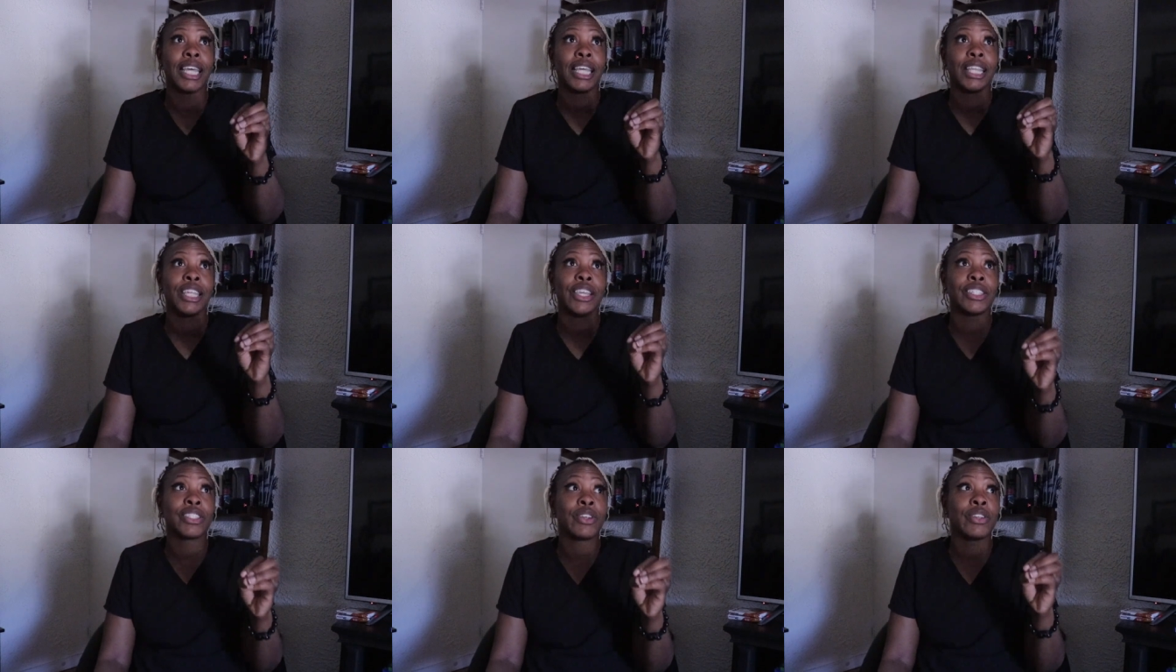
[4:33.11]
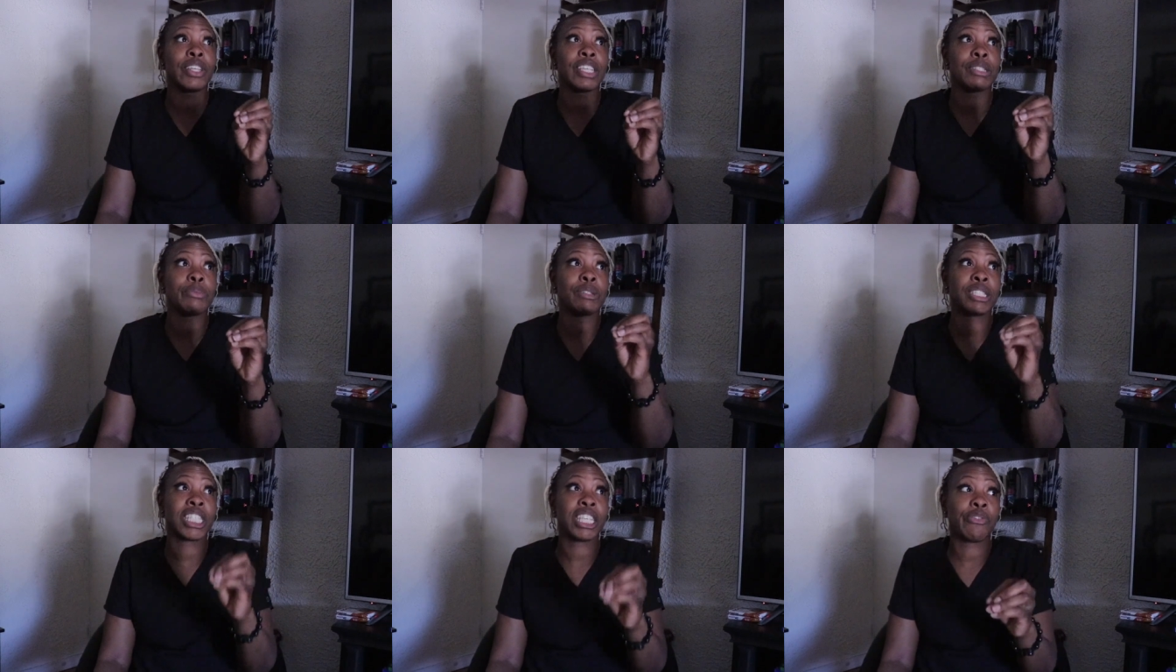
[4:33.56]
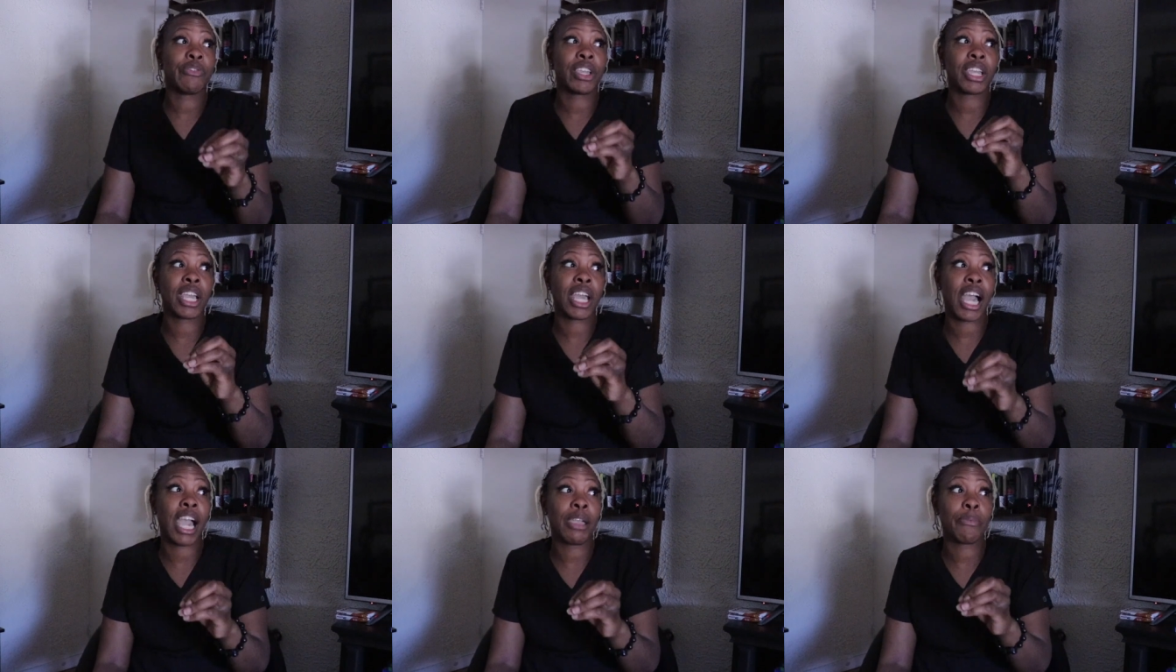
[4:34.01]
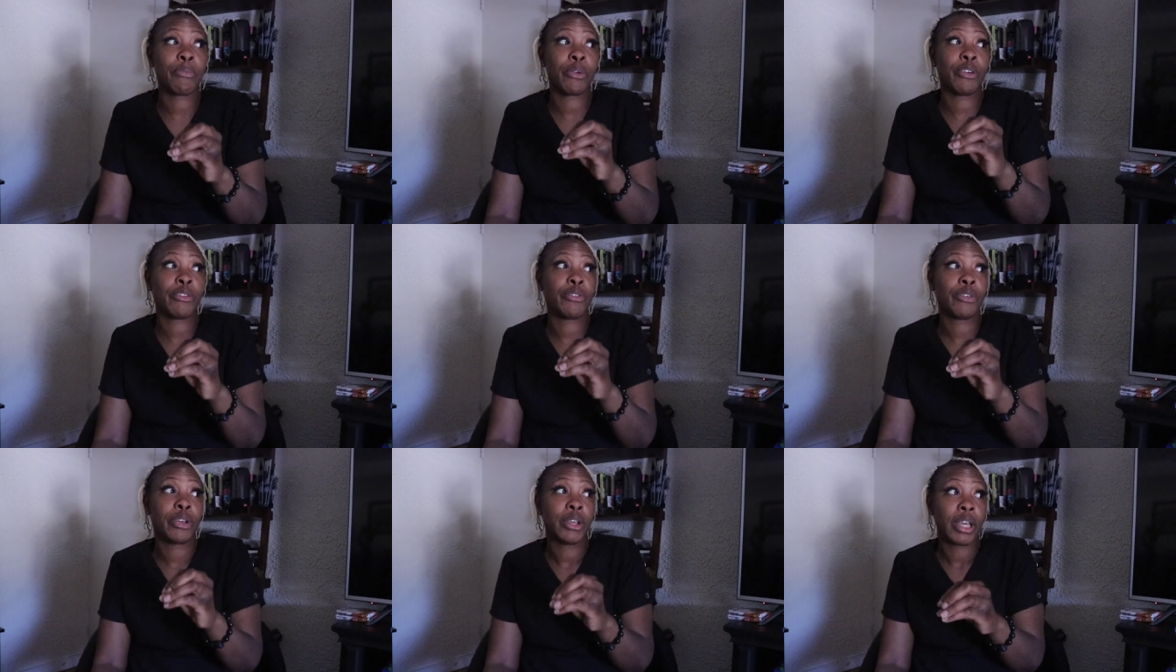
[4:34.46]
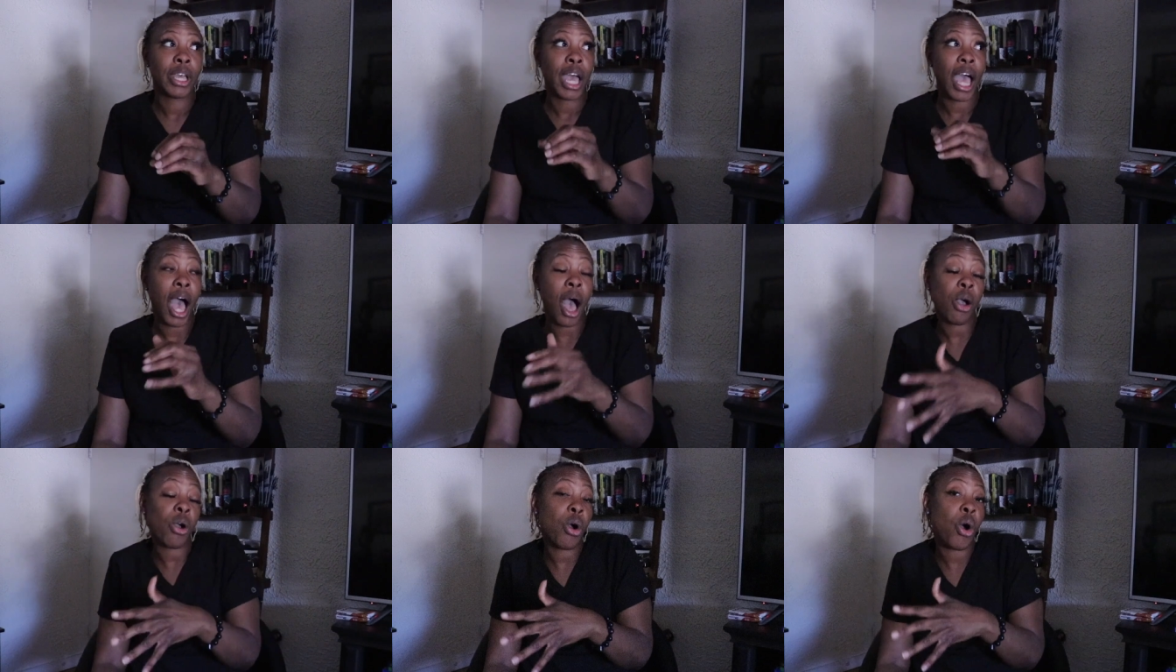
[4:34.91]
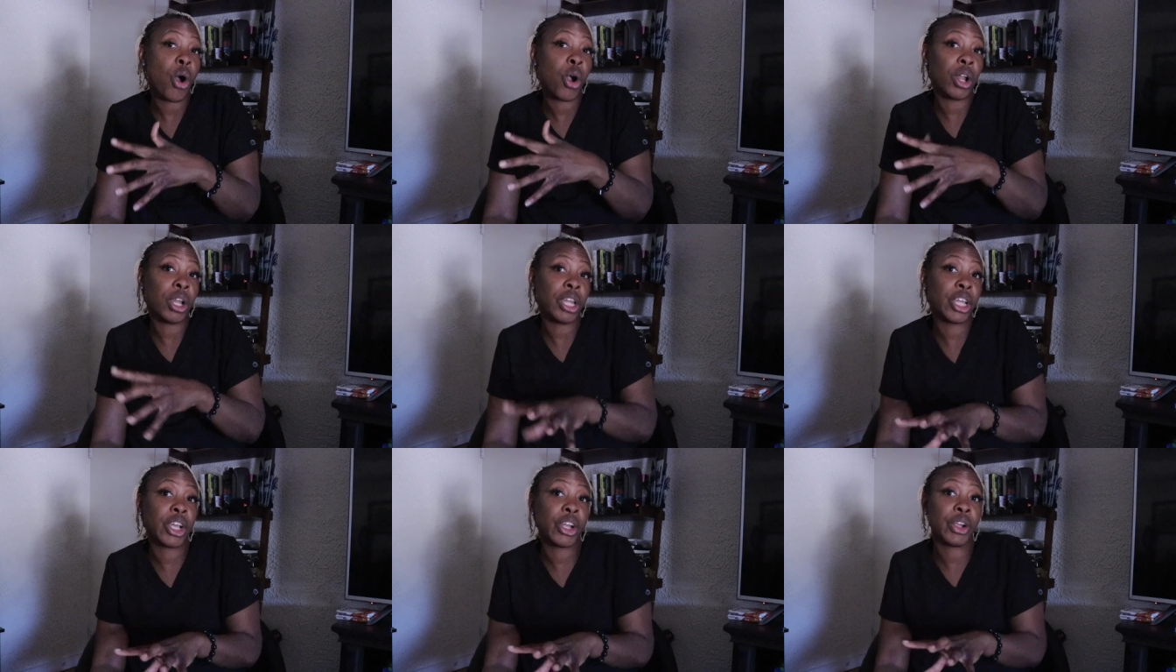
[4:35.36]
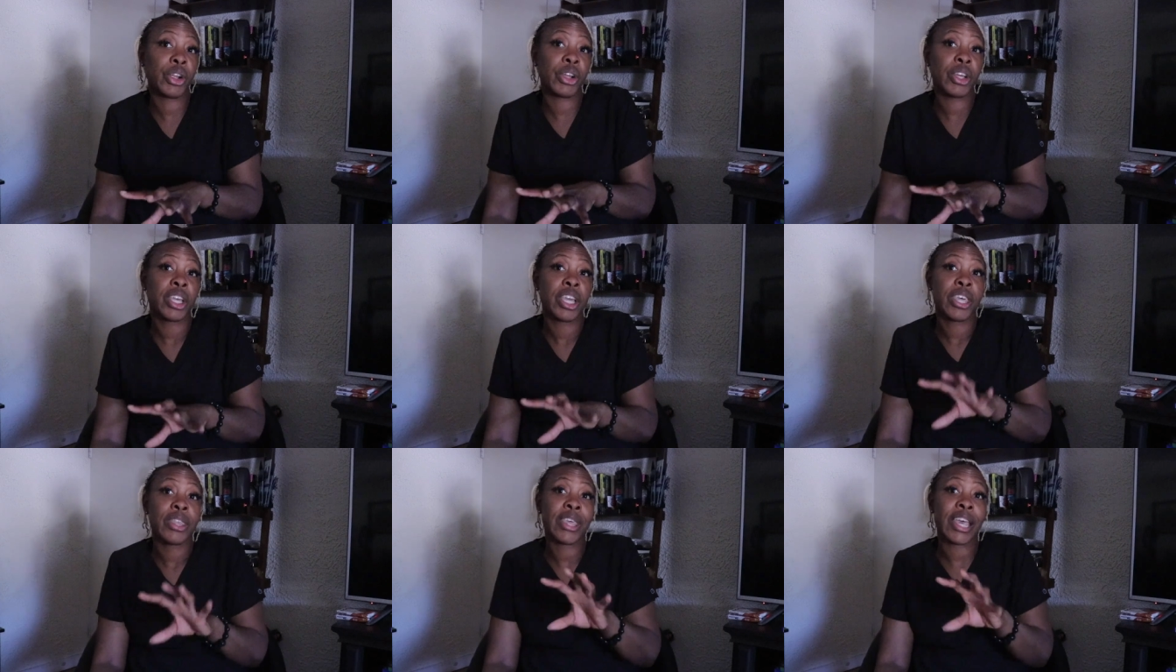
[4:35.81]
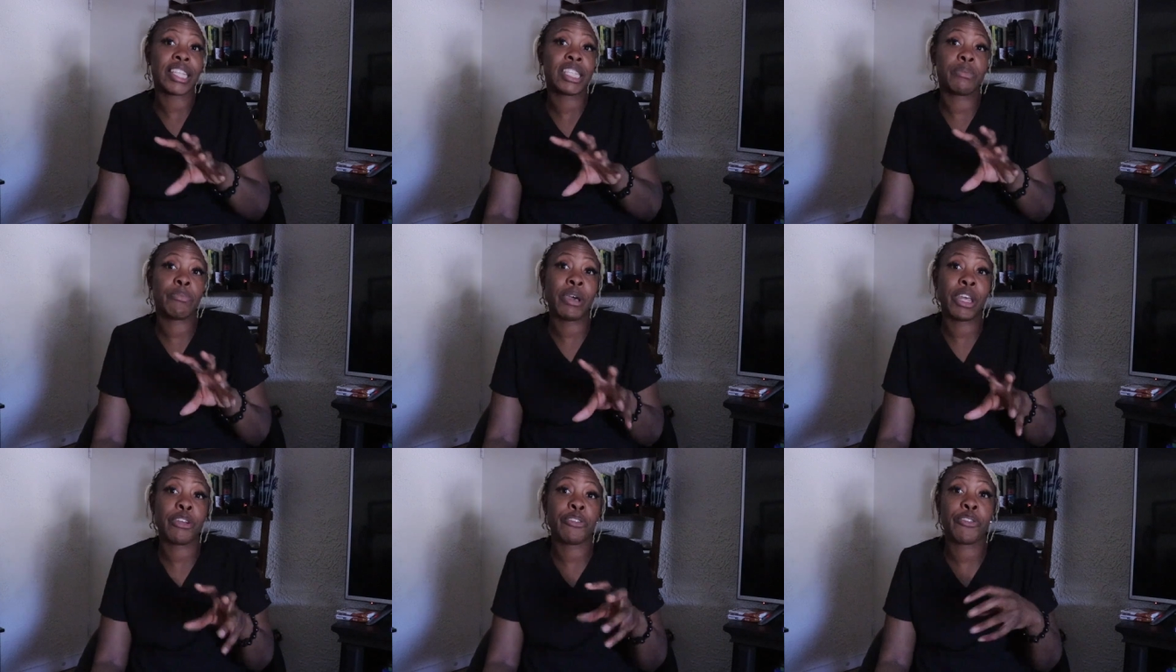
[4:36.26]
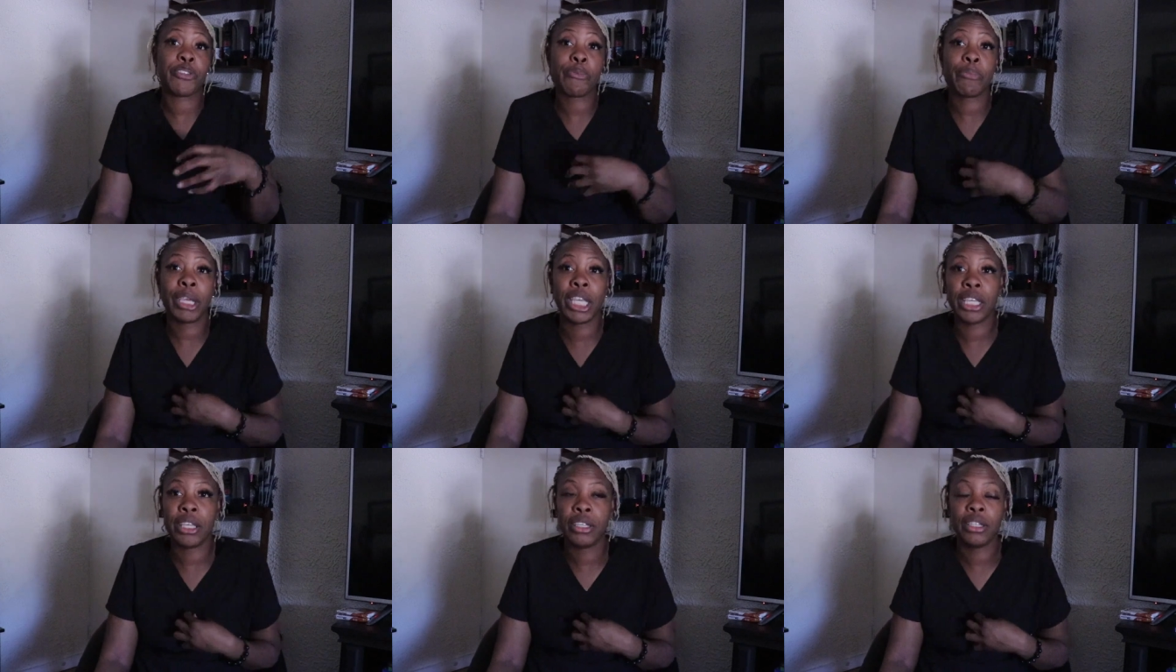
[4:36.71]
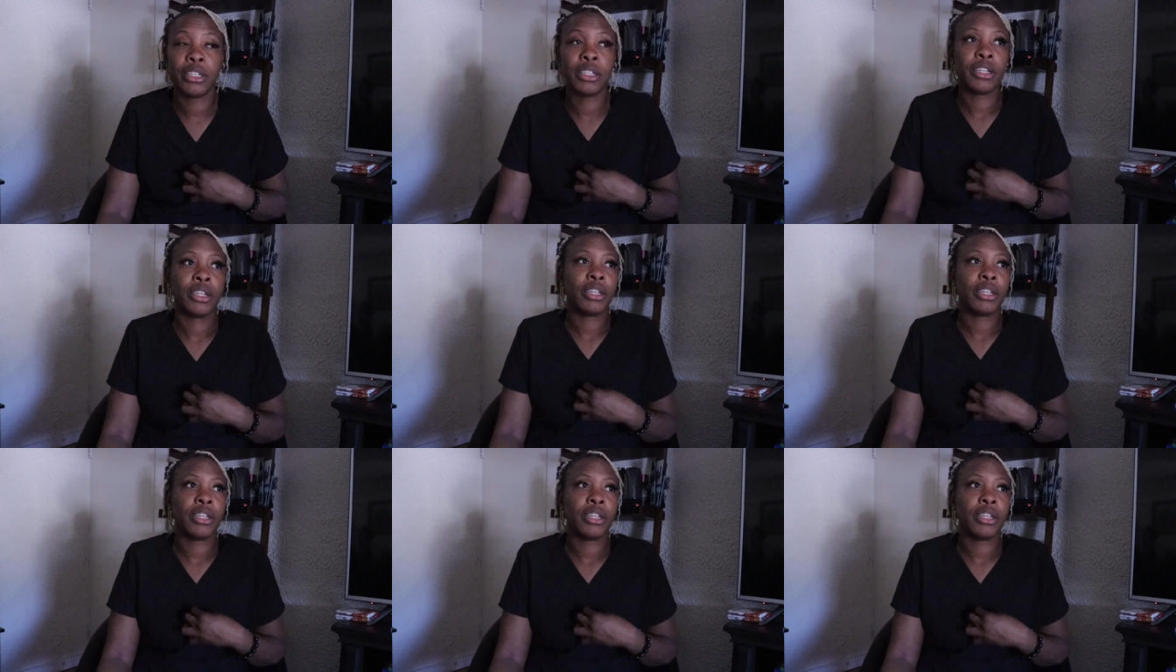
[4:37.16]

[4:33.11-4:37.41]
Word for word: there's only specific type of alcohol liquor that's better for me.